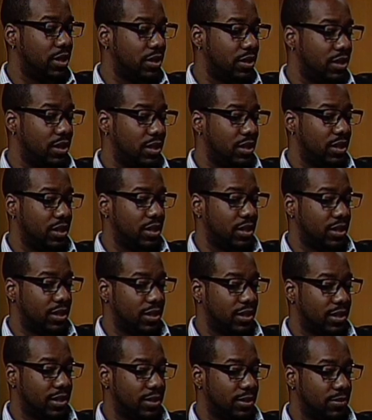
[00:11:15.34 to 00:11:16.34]
The
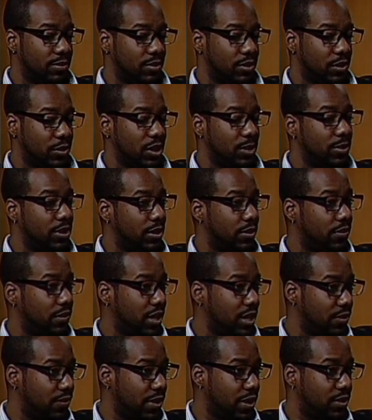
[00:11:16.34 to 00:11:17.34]
Tony Blair
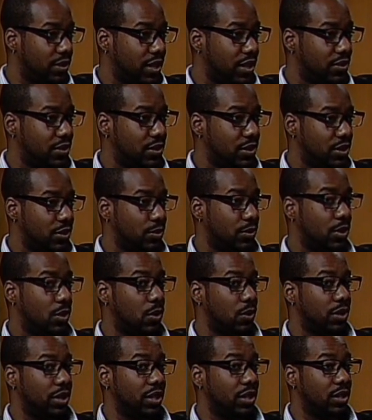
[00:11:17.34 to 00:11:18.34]
Faith Foundation we're
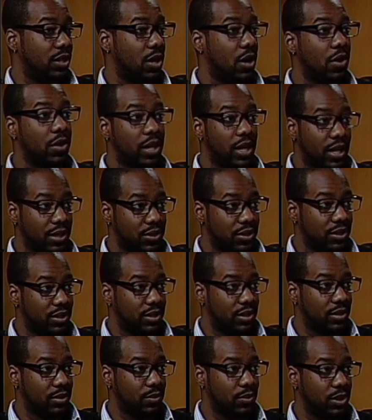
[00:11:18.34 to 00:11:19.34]
holding an art auction,
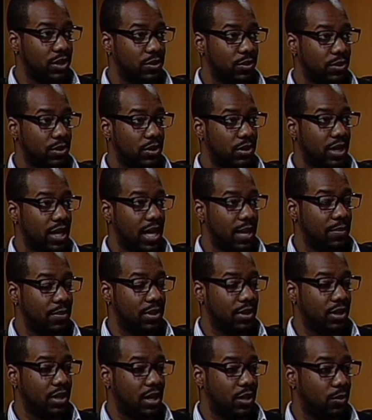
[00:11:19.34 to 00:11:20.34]
which will
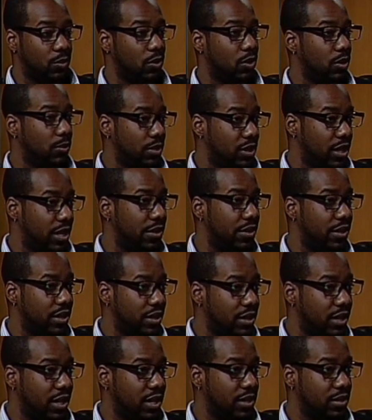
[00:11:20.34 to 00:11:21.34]
happen on World Malaria
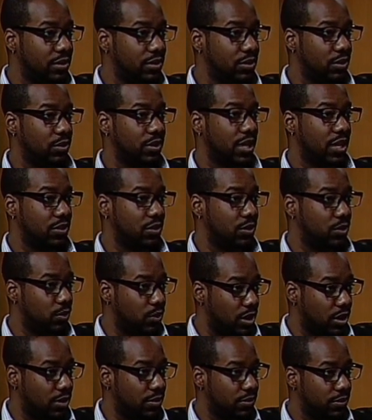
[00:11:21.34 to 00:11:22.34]
Day,
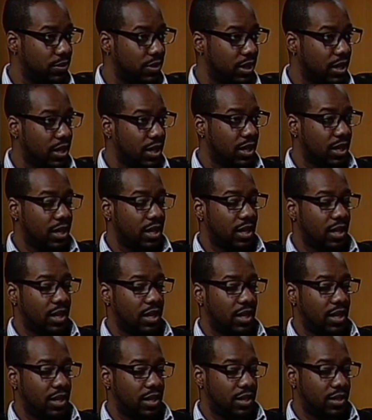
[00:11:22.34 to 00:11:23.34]
2012. Okay.
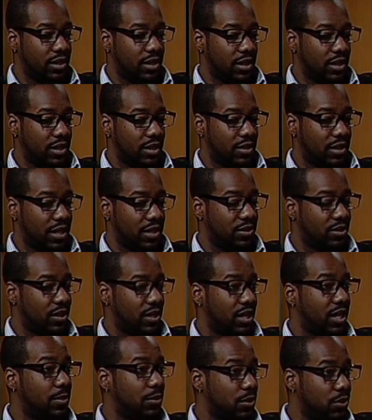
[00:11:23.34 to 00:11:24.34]
And that's
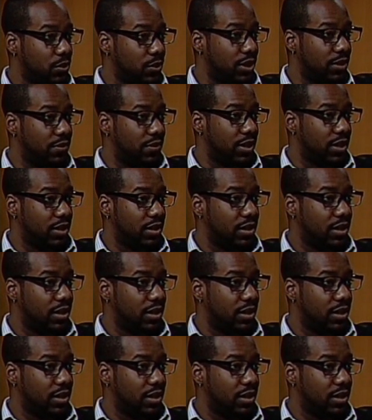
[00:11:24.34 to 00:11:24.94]
April 25th.